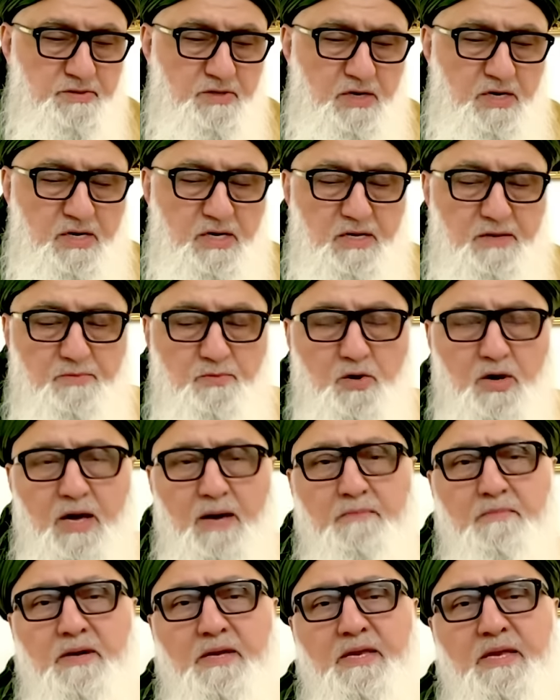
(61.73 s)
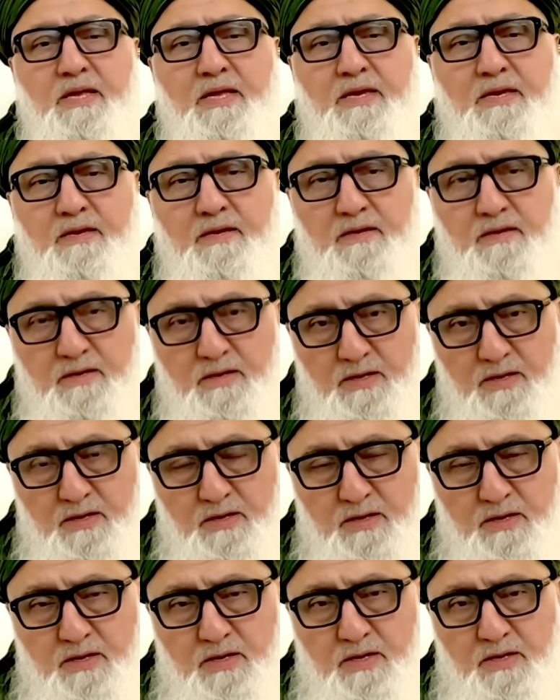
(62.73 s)
on Muhammadan,
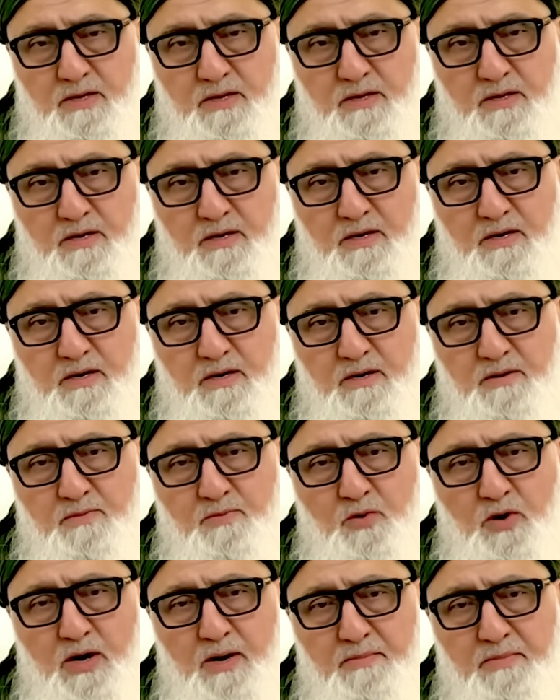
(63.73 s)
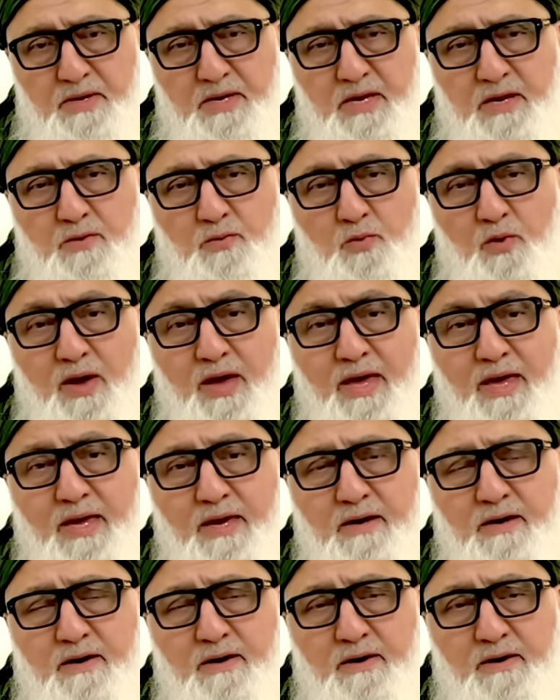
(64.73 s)
uh, Muhammadan
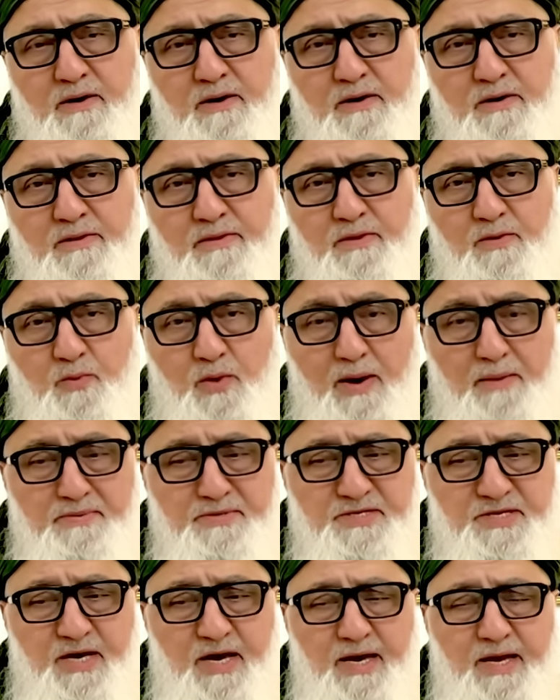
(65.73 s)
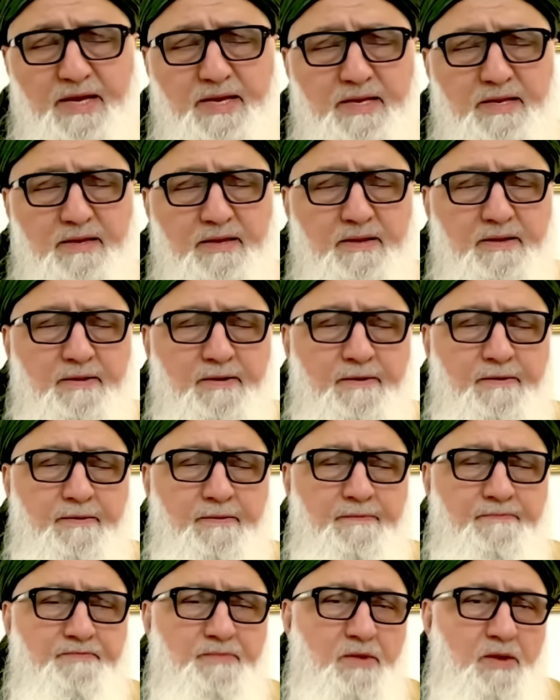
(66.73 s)
Way, the website
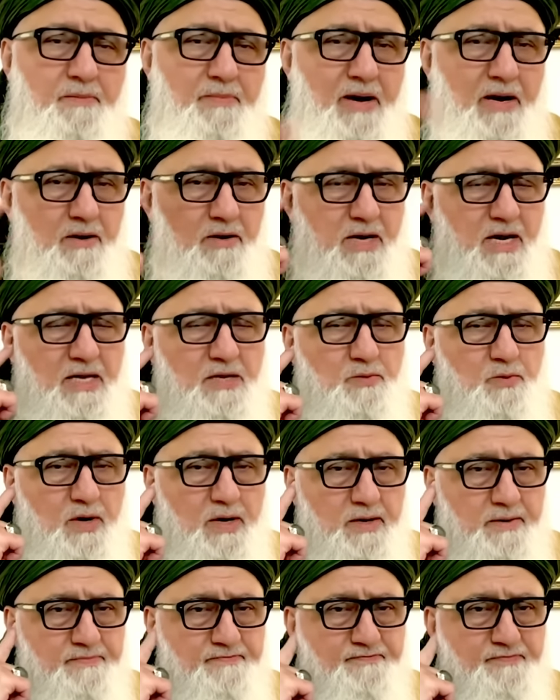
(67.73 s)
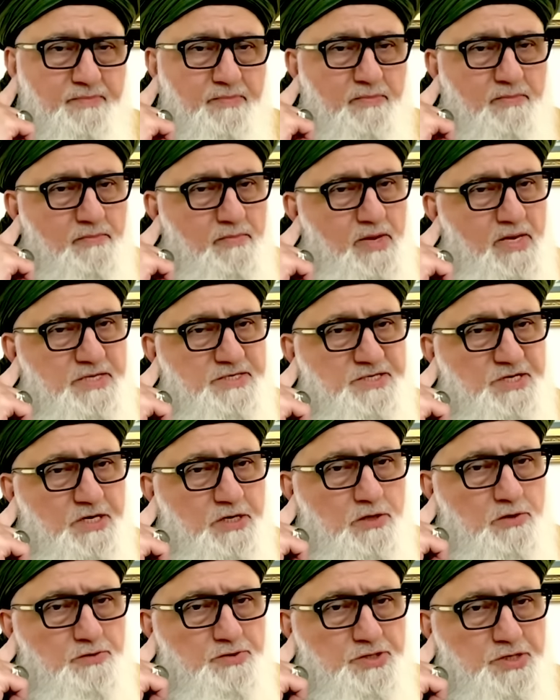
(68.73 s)
about khalwa and
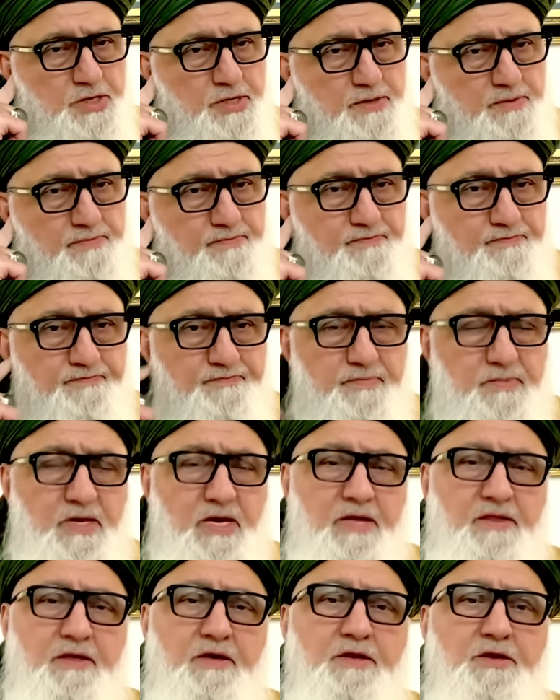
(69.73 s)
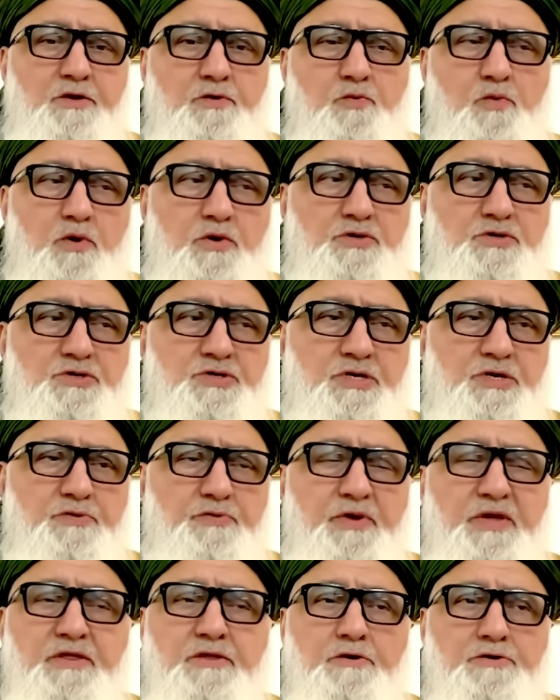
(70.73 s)
seclusion. And then you watch
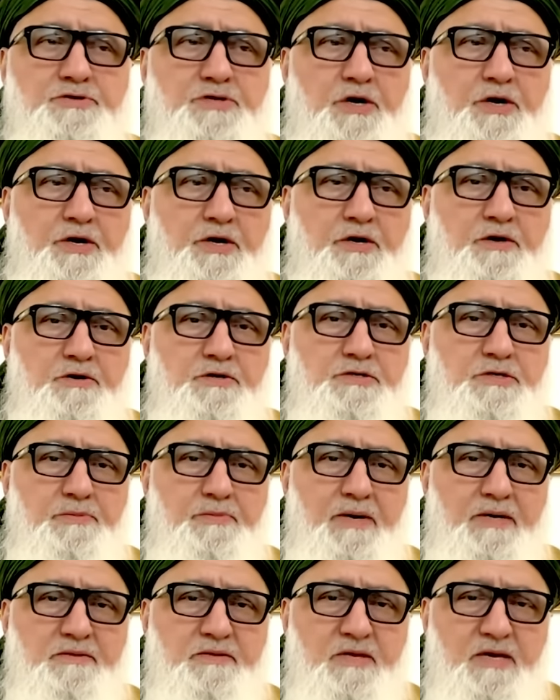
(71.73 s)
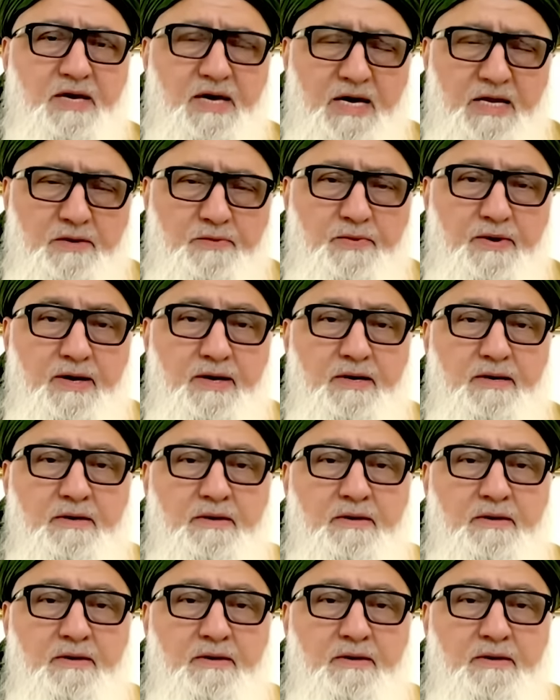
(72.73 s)
and read those articles about the khalwa